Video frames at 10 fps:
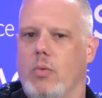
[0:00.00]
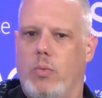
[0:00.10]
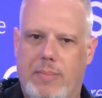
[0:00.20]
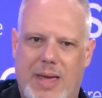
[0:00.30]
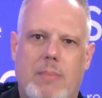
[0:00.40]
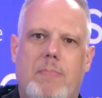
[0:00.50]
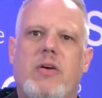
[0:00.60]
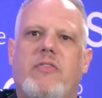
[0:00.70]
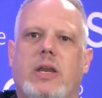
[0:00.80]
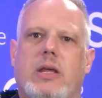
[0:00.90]
We made a
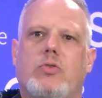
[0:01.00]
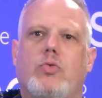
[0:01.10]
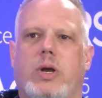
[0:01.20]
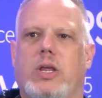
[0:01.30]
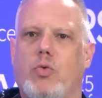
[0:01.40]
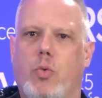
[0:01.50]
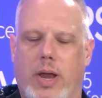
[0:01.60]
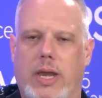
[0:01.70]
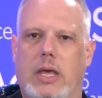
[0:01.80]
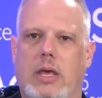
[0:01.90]
pivot in
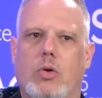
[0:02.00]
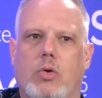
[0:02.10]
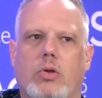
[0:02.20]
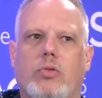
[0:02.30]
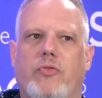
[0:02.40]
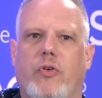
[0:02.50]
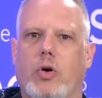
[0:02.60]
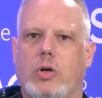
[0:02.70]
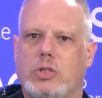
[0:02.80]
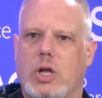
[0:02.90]
2020 in order to
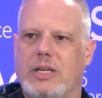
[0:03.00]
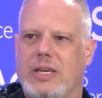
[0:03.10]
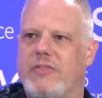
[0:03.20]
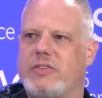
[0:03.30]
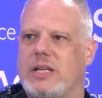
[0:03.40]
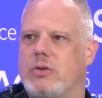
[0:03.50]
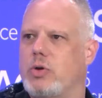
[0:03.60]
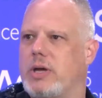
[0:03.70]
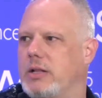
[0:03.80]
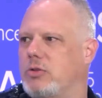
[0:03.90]
focus on
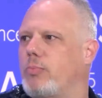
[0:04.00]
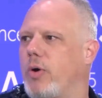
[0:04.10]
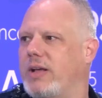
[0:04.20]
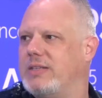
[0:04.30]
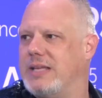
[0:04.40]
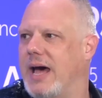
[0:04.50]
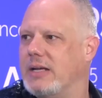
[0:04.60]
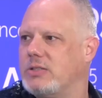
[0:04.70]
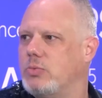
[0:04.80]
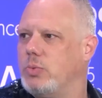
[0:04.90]
dev-centric enterprise DAST.